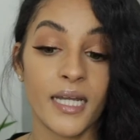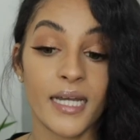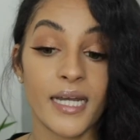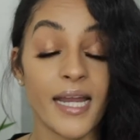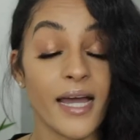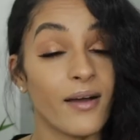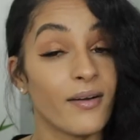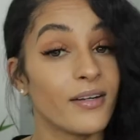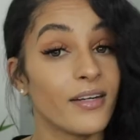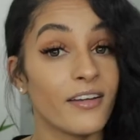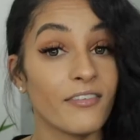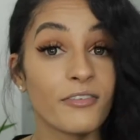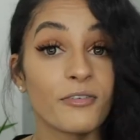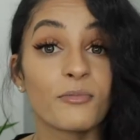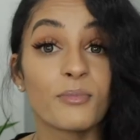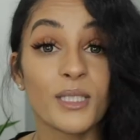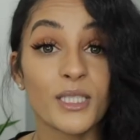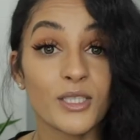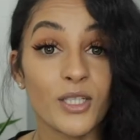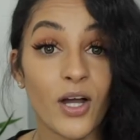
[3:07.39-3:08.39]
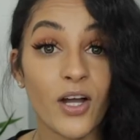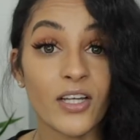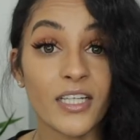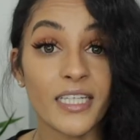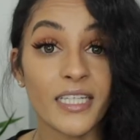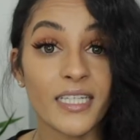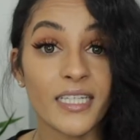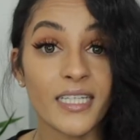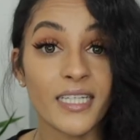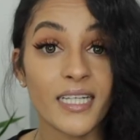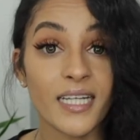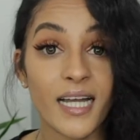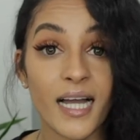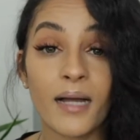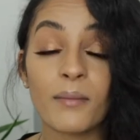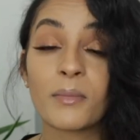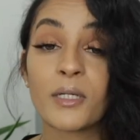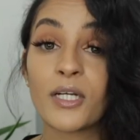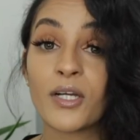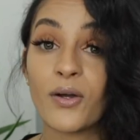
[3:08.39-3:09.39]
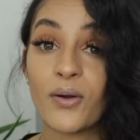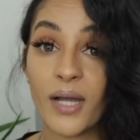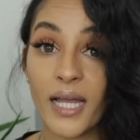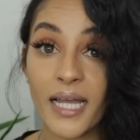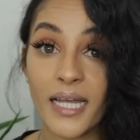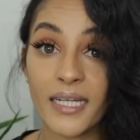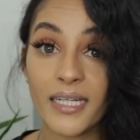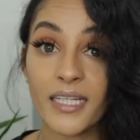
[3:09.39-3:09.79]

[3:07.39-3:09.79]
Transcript: Now, enough of me talking. I'm gonna go ahead